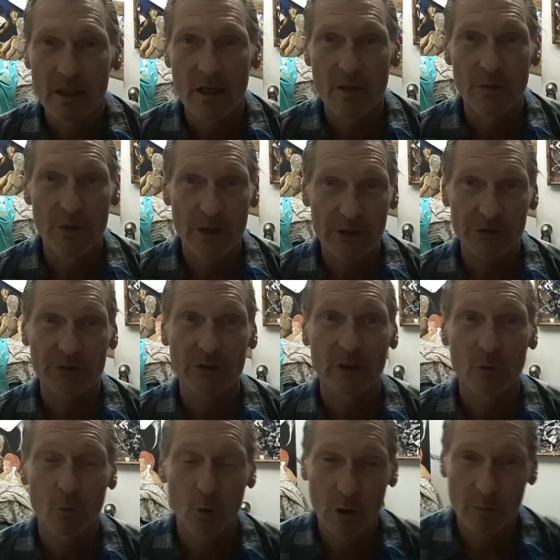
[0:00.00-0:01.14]
This
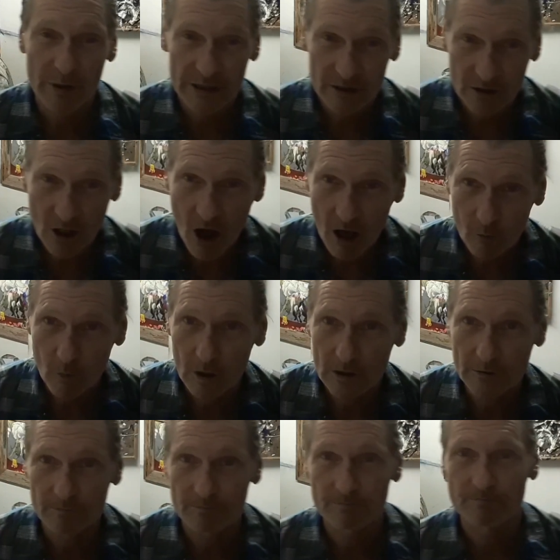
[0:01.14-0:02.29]
will be a long one.
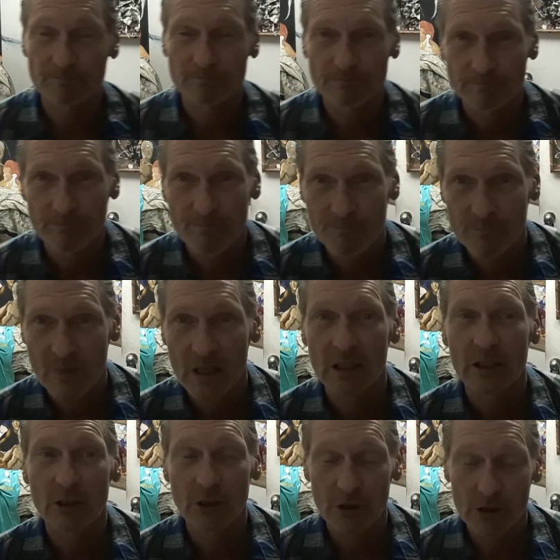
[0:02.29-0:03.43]

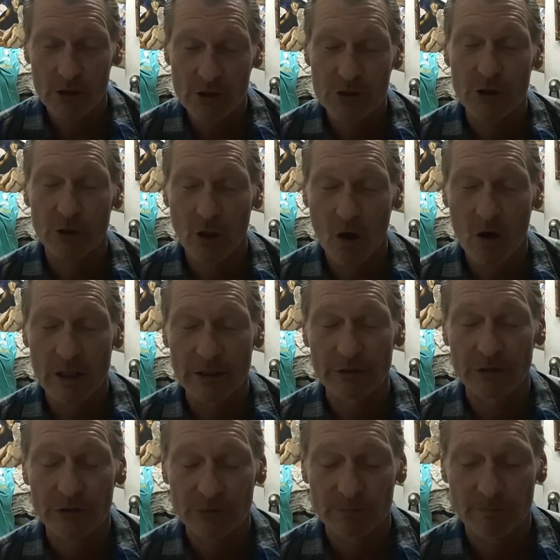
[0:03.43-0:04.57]
Gird your loins.